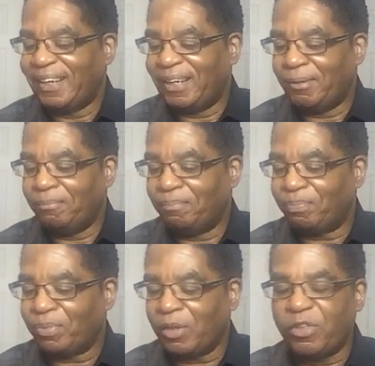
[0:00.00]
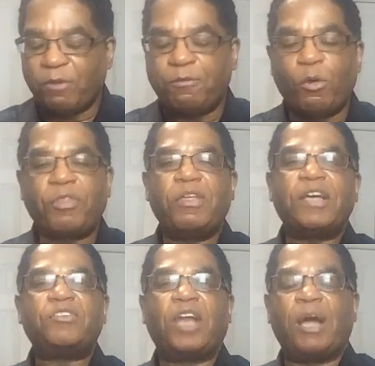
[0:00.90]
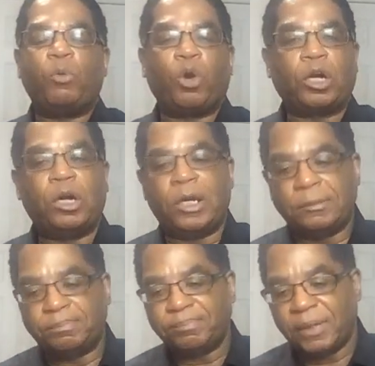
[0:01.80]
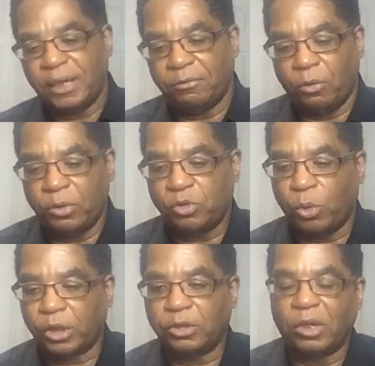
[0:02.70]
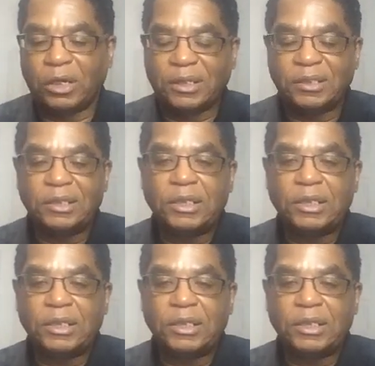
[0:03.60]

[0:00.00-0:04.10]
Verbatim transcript: There are four things that I work on and have always worked on